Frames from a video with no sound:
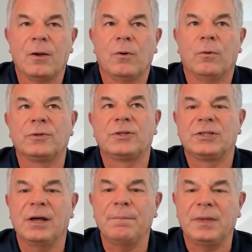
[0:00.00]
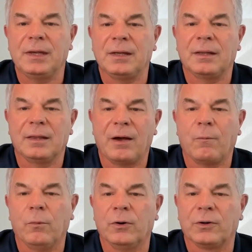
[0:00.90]
or something
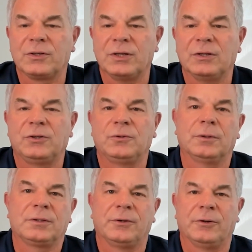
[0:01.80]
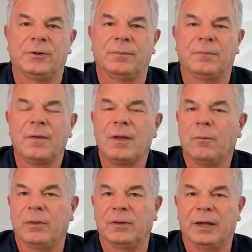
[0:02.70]
that works in the short term,
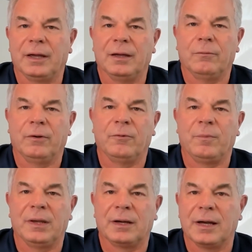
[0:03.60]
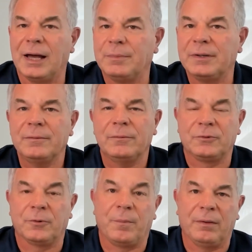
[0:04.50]
whether it be a GABA,
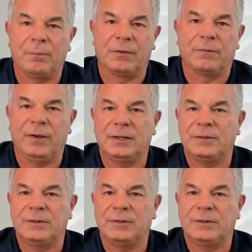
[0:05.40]
which we're big fans